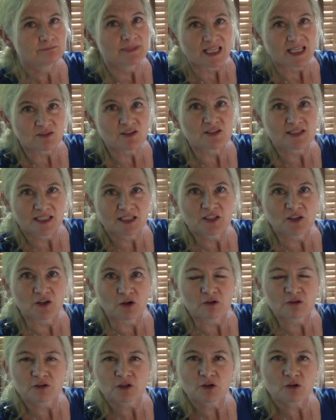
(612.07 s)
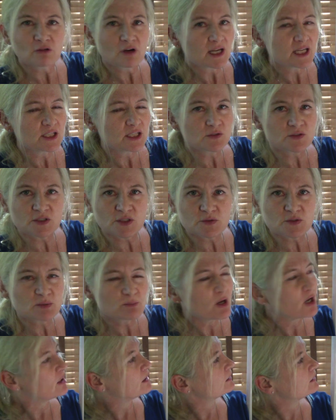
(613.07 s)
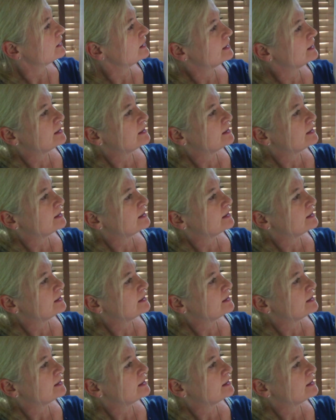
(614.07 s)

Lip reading: If you said golf, you're right. You're so smart.